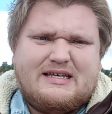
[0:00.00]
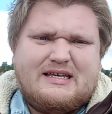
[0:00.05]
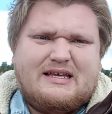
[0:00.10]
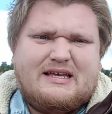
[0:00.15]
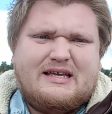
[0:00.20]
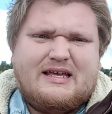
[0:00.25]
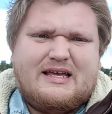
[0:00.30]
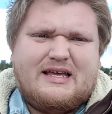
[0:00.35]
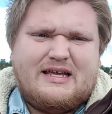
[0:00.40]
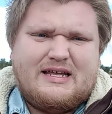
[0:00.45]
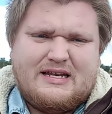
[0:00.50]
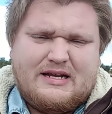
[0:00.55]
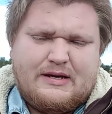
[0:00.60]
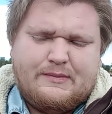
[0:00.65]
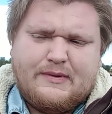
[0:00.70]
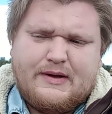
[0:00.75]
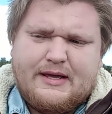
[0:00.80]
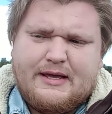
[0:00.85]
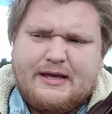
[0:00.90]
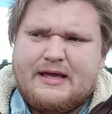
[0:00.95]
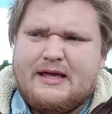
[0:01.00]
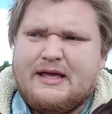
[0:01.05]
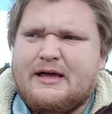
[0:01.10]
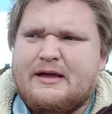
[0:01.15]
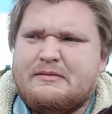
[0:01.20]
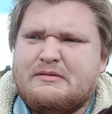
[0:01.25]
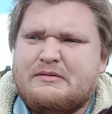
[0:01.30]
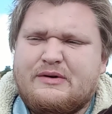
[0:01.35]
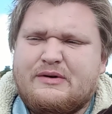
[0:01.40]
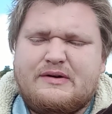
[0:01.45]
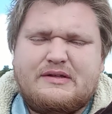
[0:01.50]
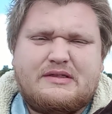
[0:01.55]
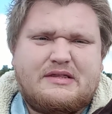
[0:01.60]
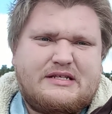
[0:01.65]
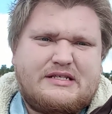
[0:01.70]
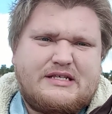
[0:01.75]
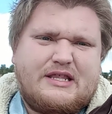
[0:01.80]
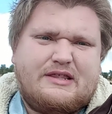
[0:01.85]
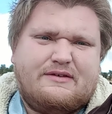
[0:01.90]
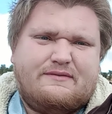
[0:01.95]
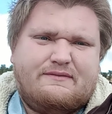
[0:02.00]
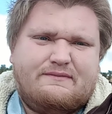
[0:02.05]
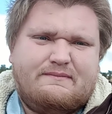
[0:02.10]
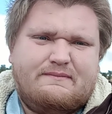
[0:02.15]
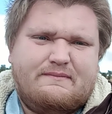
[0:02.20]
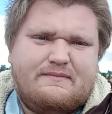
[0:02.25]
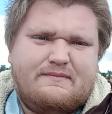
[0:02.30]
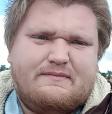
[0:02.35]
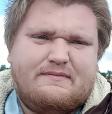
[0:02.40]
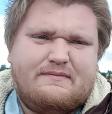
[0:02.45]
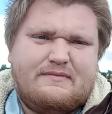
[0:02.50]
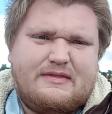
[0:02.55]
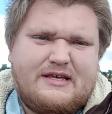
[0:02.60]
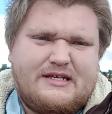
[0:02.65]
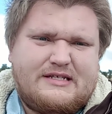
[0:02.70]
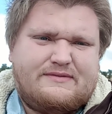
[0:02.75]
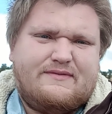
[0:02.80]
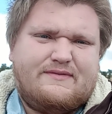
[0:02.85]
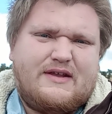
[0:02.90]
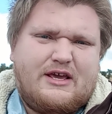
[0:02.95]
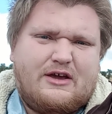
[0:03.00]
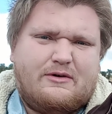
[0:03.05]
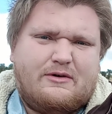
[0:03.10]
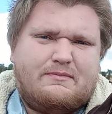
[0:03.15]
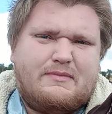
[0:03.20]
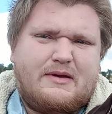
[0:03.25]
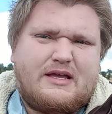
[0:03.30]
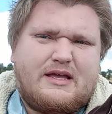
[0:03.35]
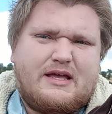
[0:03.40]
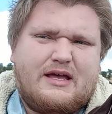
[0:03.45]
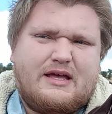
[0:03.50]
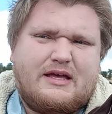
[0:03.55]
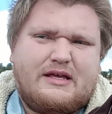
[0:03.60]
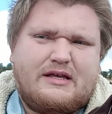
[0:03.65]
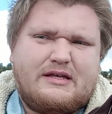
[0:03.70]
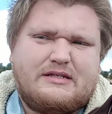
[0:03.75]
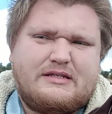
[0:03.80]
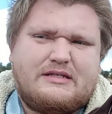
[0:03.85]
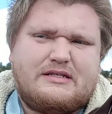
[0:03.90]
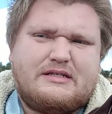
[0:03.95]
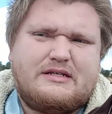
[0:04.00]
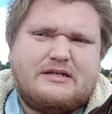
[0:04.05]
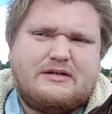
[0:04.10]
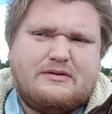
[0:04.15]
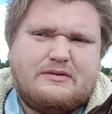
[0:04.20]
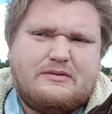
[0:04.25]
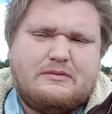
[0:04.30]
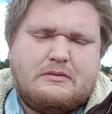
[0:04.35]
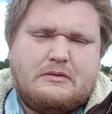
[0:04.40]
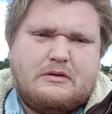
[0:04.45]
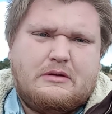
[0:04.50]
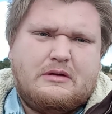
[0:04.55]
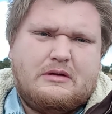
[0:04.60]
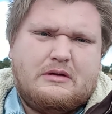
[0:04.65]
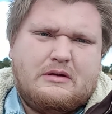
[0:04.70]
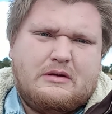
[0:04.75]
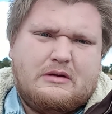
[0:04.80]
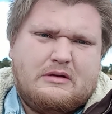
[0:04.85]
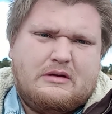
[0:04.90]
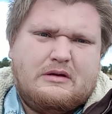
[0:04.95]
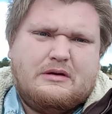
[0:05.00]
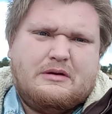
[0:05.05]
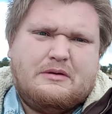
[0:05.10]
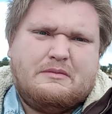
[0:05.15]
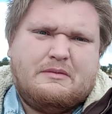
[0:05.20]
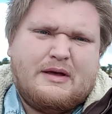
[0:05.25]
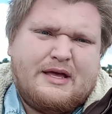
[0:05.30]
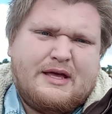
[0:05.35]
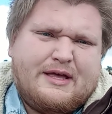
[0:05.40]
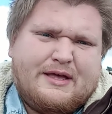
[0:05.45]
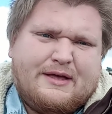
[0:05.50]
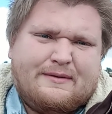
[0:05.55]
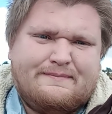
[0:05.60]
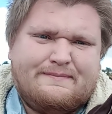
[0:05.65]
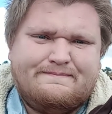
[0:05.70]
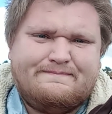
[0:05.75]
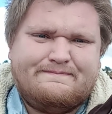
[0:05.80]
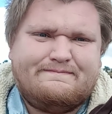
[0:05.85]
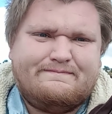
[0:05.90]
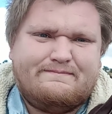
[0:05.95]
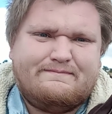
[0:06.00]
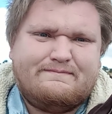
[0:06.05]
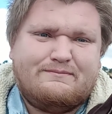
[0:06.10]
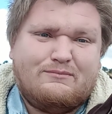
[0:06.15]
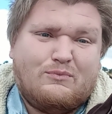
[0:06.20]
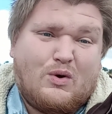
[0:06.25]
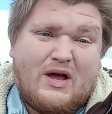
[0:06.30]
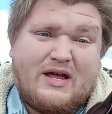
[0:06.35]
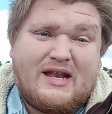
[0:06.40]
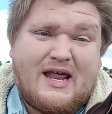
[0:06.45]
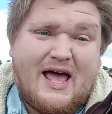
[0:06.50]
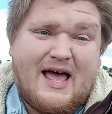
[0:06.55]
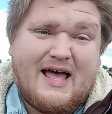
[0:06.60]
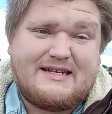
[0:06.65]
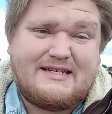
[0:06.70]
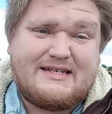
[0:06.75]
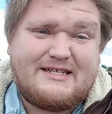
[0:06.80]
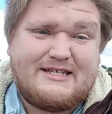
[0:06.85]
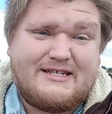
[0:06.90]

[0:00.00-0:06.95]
Anyway, I'm doing this other, this video because, well, why not?